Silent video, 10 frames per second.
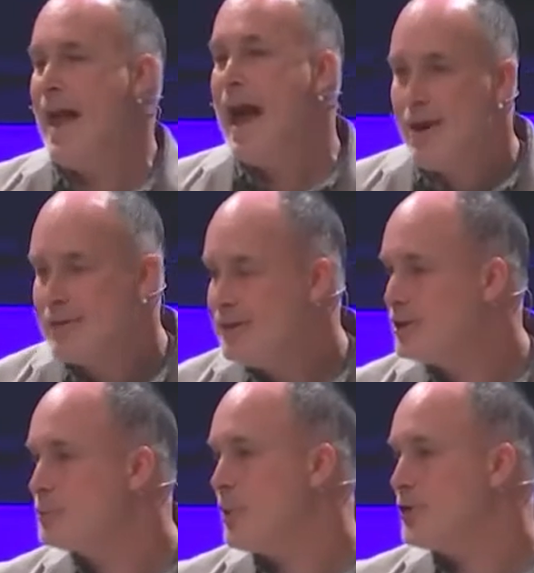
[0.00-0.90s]
how could
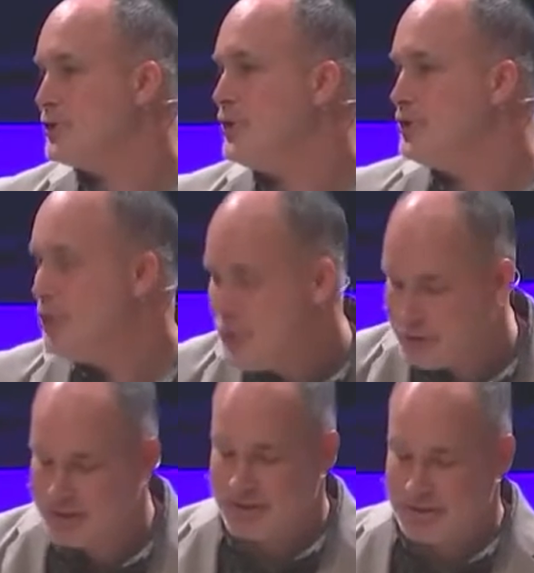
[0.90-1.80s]
this person
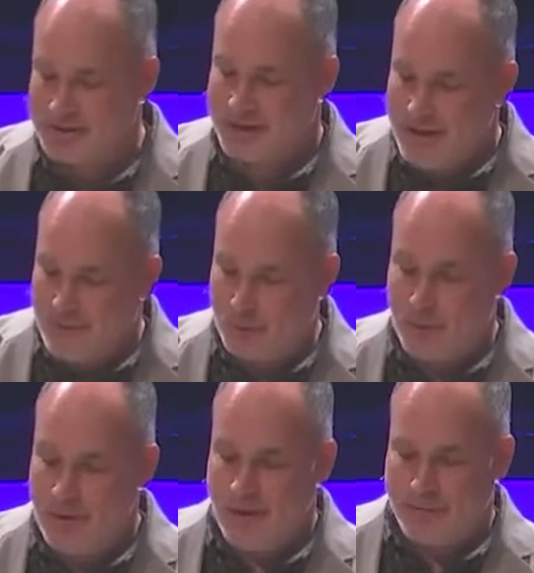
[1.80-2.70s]
do such a
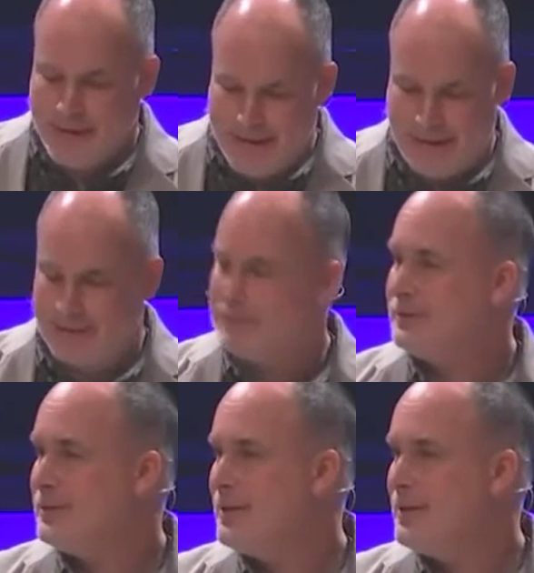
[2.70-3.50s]
sinful thing?